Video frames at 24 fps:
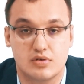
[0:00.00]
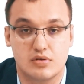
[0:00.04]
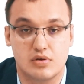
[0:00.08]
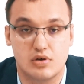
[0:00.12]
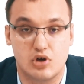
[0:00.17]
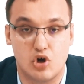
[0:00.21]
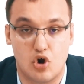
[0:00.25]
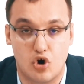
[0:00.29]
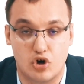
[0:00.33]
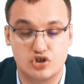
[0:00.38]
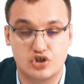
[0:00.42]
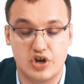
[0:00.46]

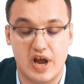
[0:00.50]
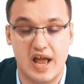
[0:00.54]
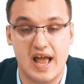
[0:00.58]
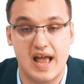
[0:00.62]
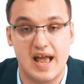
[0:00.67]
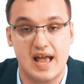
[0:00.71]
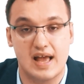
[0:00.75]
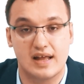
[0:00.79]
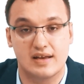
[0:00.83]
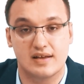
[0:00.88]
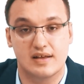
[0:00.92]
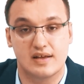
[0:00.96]
large
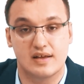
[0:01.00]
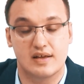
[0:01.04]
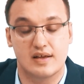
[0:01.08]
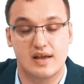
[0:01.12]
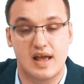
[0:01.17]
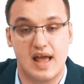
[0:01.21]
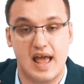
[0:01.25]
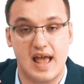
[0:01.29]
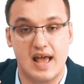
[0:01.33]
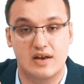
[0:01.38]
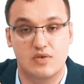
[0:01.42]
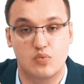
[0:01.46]
and, uh,
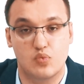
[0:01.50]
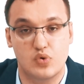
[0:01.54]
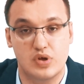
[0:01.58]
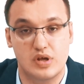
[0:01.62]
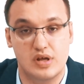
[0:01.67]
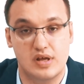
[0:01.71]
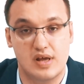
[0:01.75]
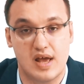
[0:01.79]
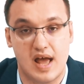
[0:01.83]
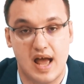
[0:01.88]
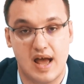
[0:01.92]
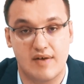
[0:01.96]
and
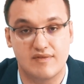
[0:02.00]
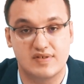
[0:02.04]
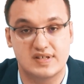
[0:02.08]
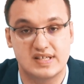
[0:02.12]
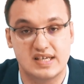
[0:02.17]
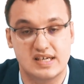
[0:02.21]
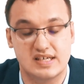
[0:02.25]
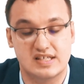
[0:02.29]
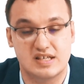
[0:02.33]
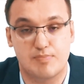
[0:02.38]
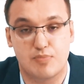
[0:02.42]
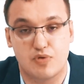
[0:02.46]
we have
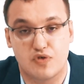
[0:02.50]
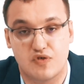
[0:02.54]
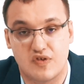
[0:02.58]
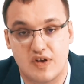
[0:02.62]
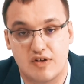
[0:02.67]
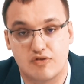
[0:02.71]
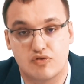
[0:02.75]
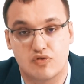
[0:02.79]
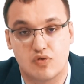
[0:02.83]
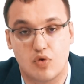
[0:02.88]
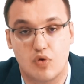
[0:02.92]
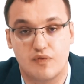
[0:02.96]

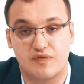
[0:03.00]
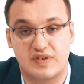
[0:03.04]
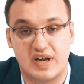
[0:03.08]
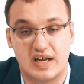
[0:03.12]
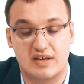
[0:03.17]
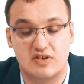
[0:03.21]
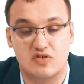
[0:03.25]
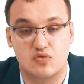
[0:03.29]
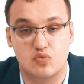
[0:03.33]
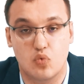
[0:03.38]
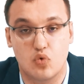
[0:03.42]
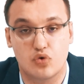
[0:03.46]
60% of
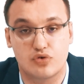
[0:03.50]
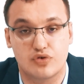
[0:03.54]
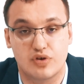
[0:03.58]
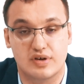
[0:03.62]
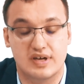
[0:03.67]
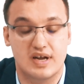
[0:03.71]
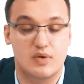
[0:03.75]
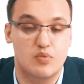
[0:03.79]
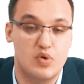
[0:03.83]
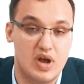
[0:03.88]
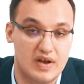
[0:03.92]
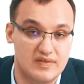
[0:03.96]
that is water,
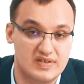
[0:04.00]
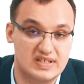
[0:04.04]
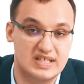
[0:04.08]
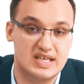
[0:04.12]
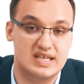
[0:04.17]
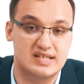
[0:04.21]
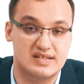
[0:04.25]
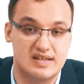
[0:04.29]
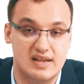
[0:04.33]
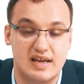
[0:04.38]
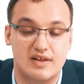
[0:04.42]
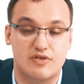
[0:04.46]
then we have
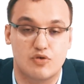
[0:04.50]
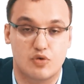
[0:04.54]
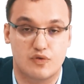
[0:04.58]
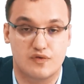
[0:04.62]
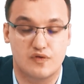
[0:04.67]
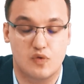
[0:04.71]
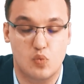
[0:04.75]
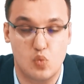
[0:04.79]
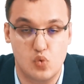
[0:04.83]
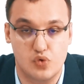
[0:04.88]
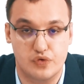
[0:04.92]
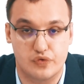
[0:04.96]
60
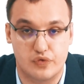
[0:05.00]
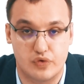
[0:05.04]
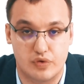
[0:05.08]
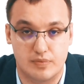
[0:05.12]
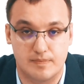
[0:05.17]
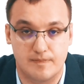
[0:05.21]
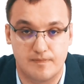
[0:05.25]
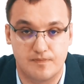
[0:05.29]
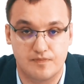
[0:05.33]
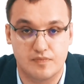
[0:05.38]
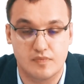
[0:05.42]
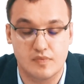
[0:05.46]
liters of water.
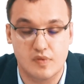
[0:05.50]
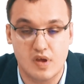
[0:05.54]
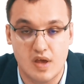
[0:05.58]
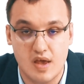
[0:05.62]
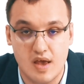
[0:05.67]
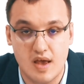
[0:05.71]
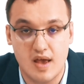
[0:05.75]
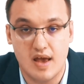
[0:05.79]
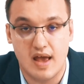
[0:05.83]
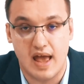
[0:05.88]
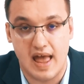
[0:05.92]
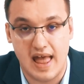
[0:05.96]

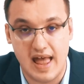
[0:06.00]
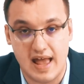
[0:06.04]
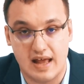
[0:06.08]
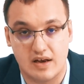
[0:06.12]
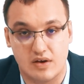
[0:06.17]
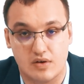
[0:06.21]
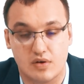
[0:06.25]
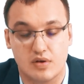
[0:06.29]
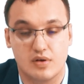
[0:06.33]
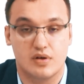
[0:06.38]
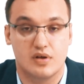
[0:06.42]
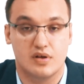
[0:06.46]

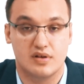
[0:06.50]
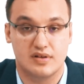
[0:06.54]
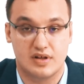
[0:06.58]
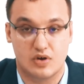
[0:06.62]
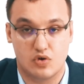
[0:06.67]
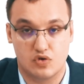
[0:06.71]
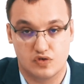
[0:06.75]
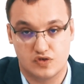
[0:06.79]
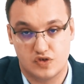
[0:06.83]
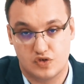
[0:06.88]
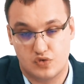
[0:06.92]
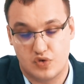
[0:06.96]
And the
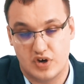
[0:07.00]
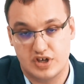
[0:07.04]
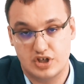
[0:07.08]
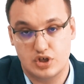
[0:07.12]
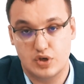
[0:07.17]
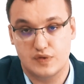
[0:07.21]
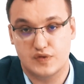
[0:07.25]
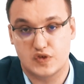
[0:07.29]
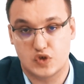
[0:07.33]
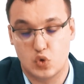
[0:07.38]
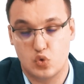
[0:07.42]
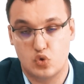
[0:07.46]

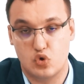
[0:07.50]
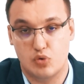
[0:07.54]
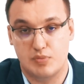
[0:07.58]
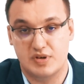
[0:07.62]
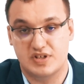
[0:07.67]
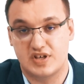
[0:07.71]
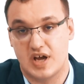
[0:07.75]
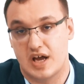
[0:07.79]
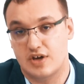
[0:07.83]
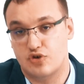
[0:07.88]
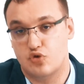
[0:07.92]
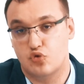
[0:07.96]
concentration of sodium
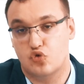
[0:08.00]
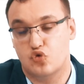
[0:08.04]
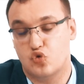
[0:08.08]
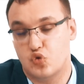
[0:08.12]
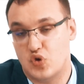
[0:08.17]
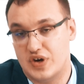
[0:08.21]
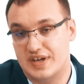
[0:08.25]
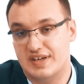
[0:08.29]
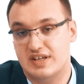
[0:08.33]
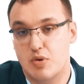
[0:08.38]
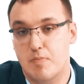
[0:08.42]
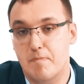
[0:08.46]
is
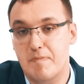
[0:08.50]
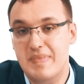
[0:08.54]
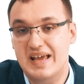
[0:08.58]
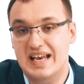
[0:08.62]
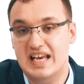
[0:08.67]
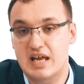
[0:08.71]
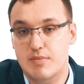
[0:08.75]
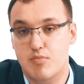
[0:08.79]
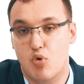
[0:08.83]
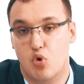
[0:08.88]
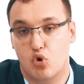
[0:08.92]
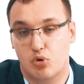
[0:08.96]
120
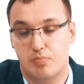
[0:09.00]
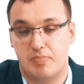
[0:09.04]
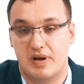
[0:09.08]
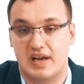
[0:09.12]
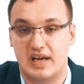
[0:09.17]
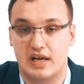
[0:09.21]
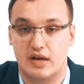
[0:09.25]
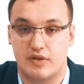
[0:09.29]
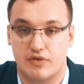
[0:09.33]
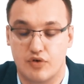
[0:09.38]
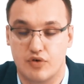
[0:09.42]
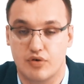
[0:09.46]
millimole per
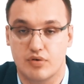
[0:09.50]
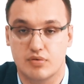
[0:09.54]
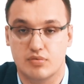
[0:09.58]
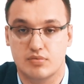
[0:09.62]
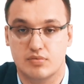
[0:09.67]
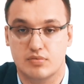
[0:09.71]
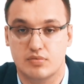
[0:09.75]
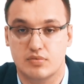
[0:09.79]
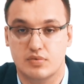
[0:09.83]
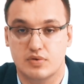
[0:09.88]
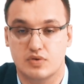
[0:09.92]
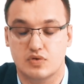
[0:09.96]
liter.
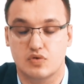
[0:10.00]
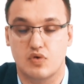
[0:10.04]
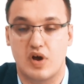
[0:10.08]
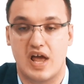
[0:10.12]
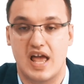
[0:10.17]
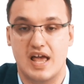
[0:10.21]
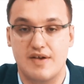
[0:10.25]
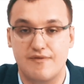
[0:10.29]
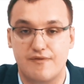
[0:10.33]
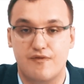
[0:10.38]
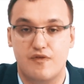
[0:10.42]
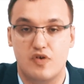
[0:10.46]
So
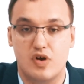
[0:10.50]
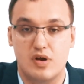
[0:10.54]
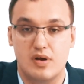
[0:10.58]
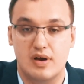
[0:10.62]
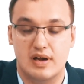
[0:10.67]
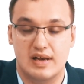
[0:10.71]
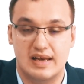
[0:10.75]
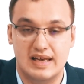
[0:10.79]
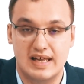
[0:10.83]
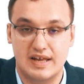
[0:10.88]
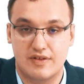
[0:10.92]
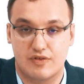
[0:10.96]
every
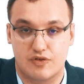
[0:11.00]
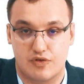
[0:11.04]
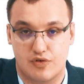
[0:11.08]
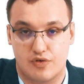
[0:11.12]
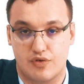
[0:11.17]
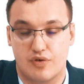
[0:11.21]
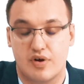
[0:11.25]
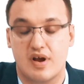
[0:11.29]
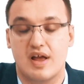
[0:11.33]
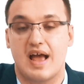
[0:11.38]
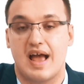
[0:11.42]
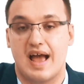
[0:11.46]

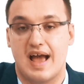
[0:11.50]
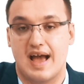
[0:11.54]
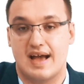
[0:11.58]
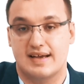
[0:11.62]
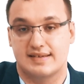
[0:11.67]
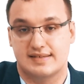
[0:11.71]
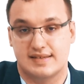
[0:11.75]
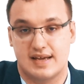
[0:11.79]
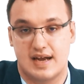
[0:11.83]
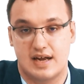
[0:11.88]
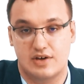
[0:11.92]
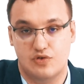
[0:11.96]
liter
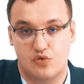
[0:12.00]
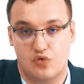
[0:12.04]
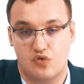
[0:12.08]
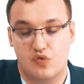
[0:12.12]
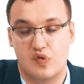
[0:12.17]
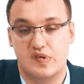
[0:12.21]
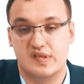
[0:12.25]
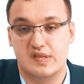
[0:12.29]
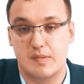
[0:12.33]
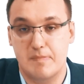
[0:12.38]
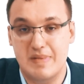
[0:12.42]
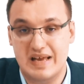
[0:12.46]
has
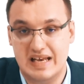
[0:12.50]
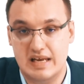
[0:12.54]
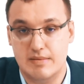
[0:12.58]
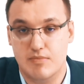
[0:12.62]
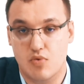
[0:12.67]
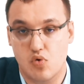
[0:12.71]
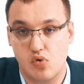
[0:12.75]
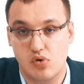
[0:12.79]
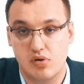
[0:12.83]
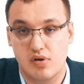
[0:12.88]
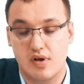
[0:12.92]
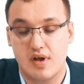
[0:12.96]
120
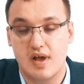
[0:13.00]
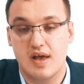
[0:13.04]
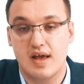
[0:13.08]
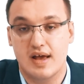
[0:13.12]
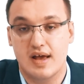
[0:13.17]
millimole.